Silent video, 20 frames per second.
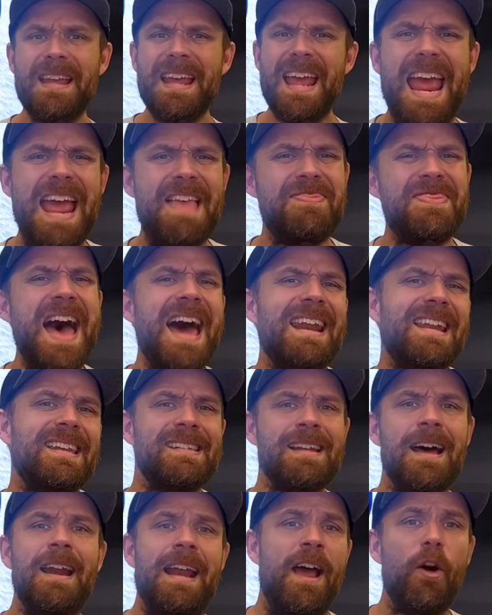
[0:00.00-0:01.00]
and that is
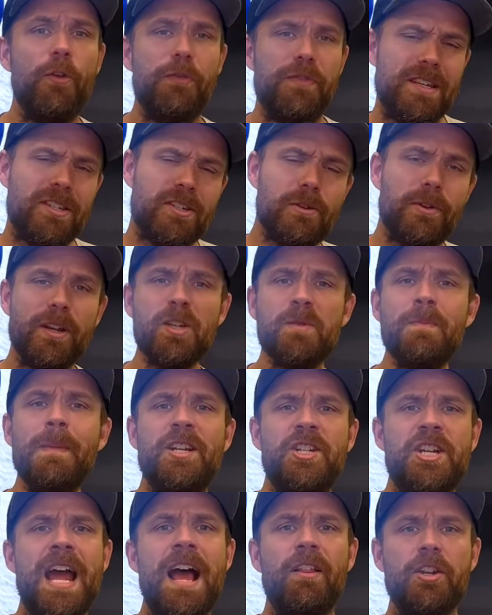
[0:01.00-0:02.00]
not healthy. So here's my
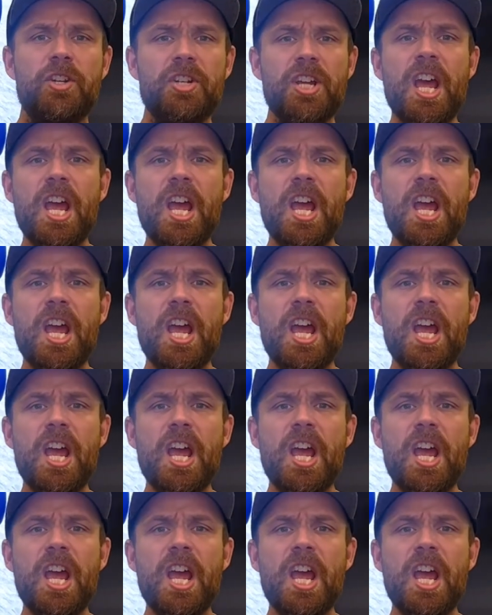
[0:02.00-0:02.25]
challenge.